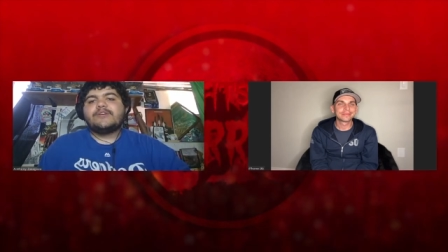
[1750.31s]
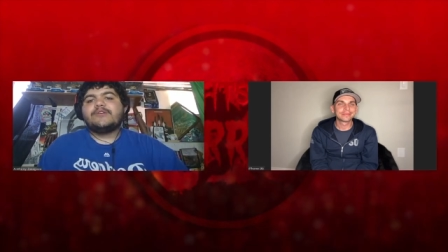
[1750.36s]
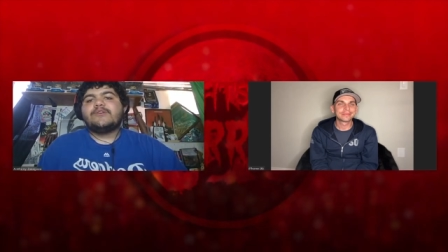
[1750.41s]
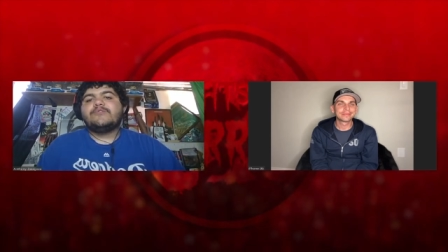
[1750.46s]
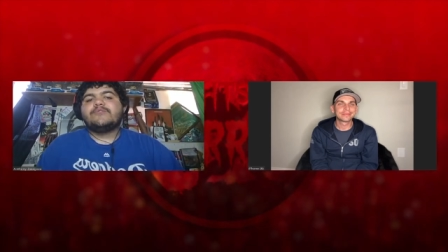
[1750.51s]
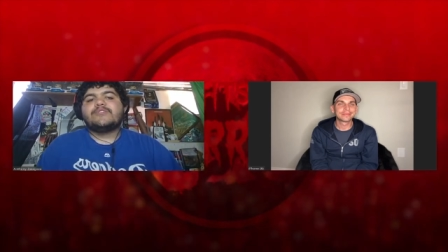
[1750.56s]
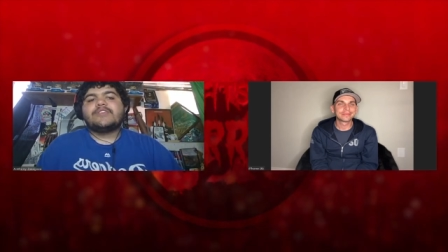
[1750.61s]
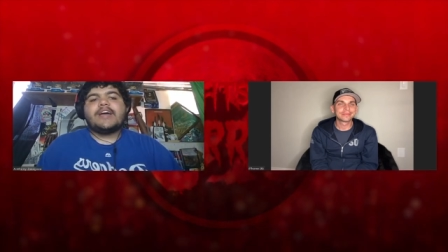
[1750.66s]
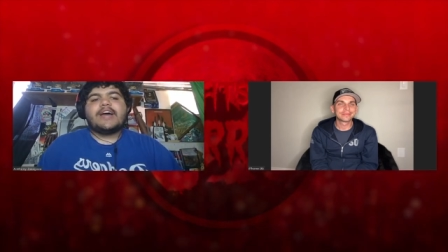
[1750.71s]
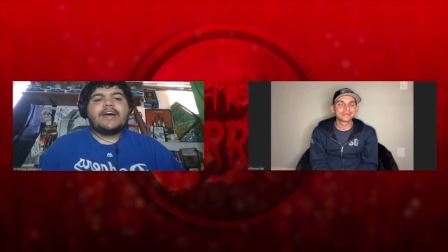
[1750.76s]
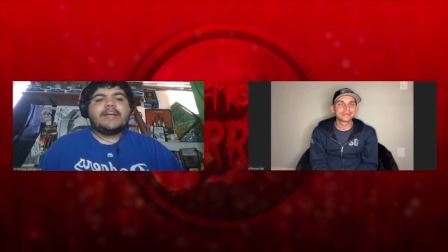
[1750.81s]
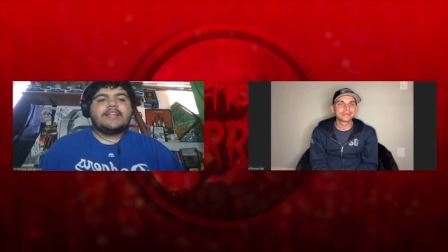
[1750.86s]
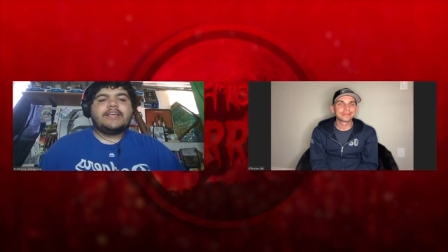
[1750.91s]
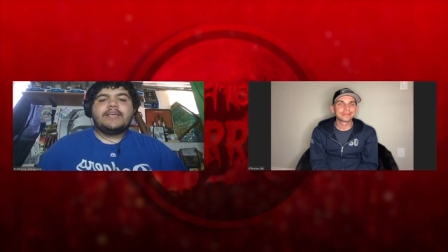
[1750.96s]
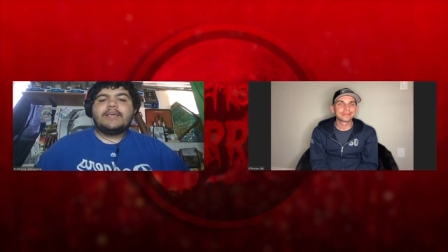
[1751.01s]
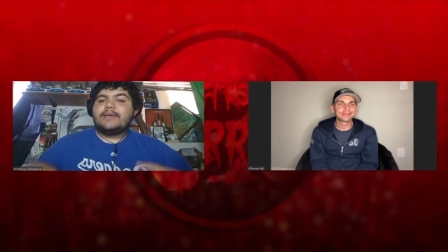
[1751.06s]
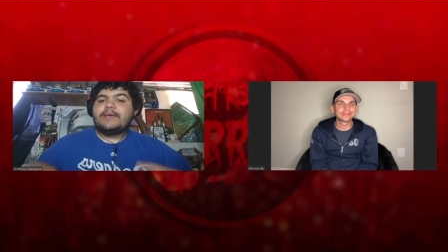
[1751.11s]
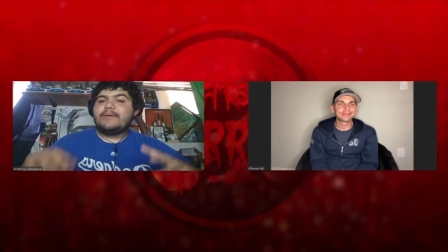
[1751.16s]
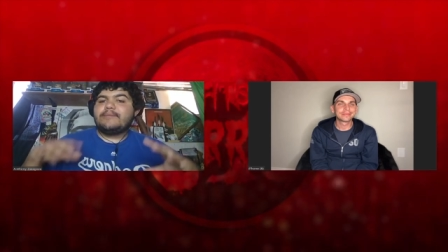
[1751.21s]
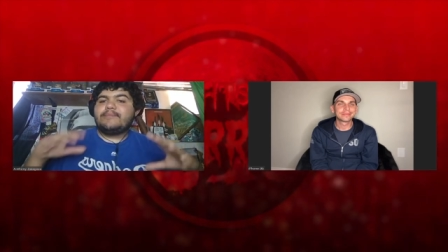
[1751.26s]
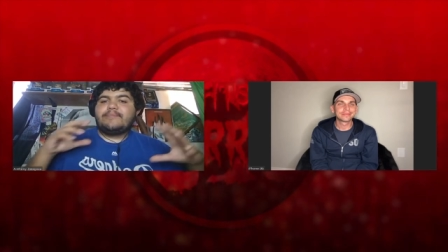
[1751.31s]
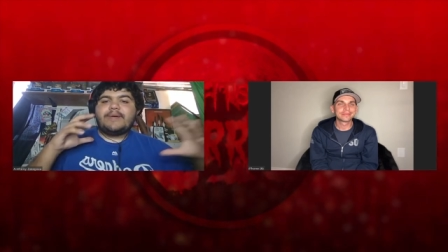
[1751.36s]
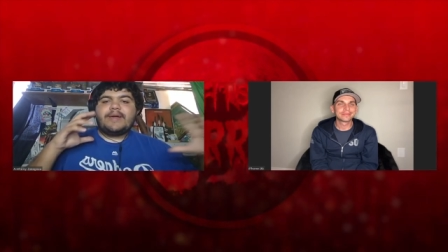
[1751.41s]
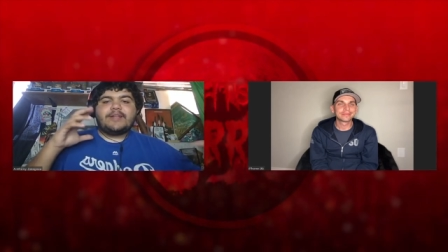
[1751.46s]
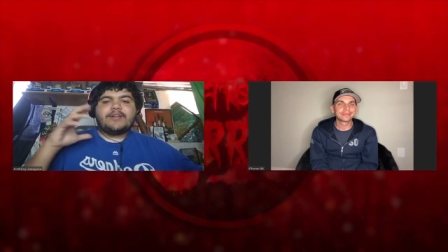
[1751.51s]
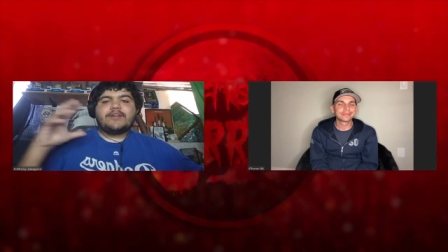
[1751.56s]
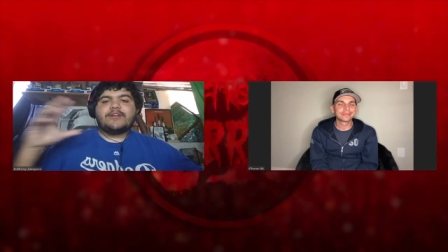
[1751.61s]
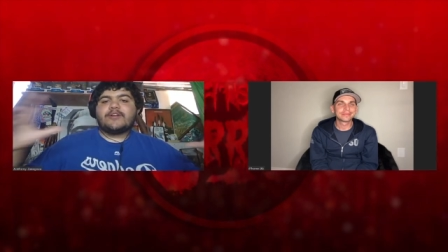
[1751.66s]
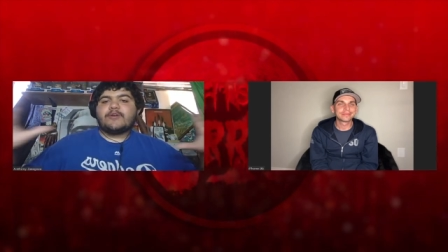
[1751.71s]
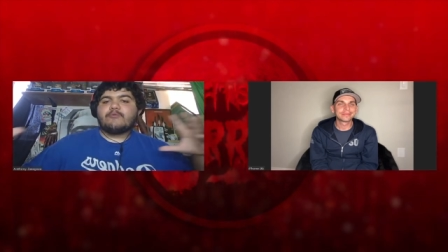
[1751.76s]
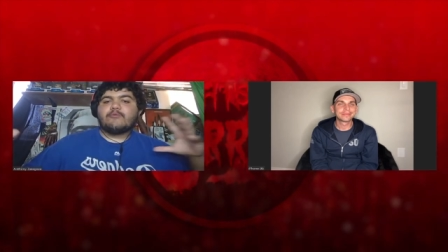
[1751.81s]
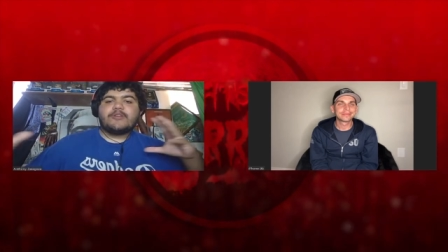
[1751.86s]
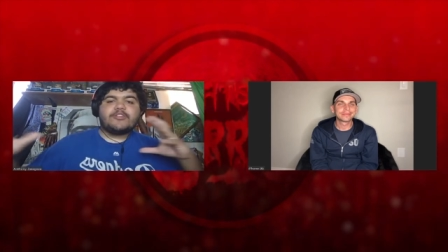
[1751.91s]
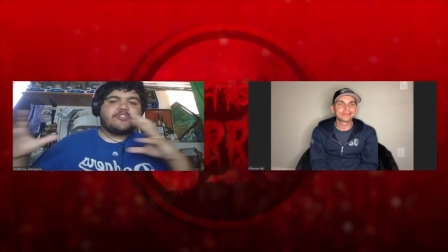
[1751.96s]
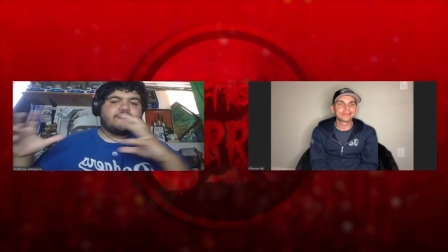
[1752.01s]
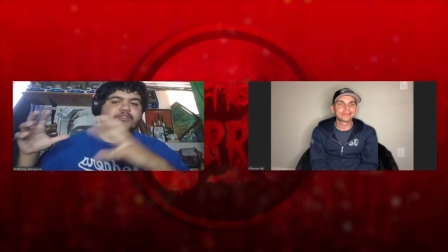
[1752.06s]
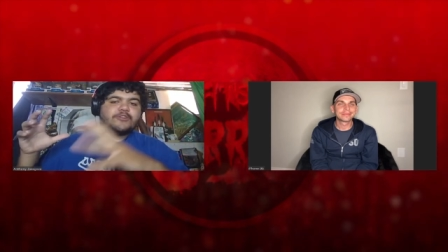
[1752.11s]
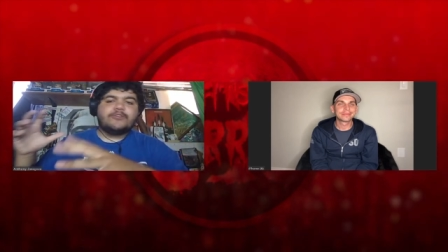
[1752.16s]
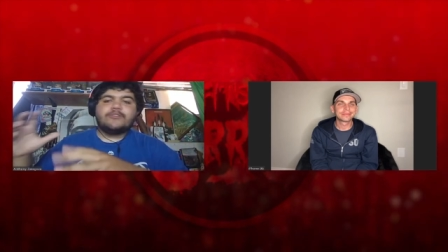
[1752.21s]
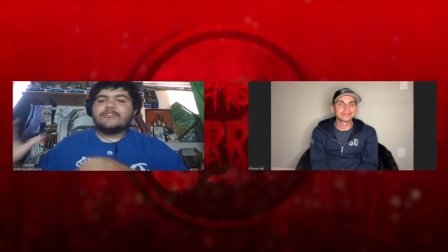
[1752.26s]
who's got better
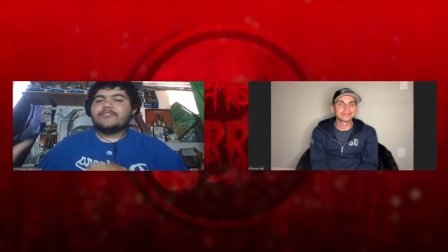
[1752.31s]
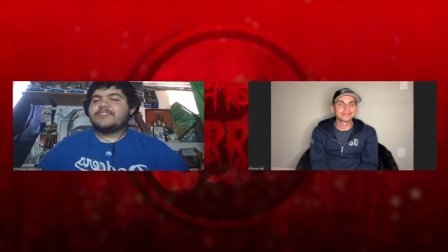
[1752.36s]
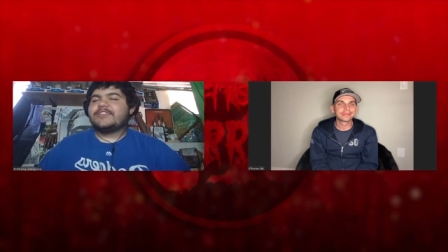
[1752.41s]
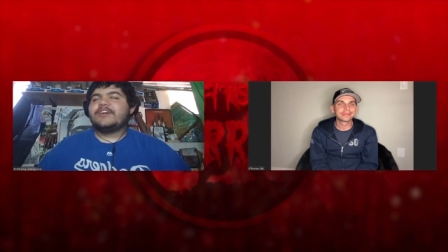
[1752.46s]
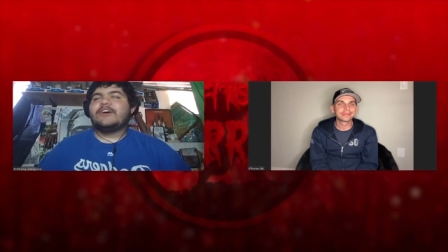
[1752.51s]
originals.